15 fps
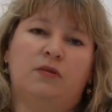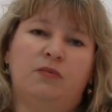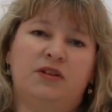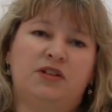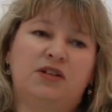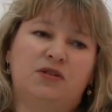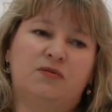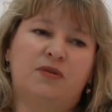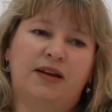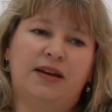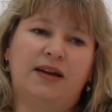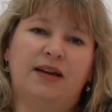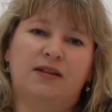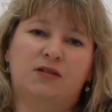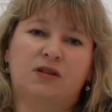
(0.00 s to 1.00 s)
which is
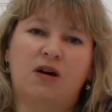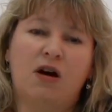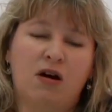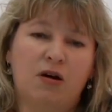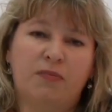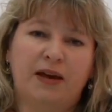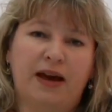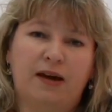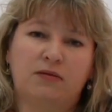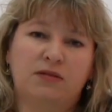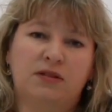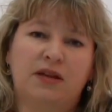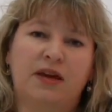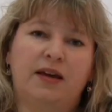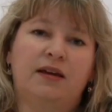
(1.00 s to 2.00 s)
really it's carb
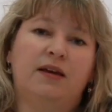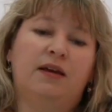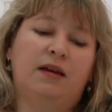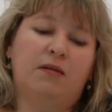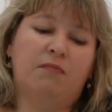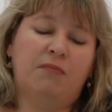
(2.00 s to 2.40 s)
counting,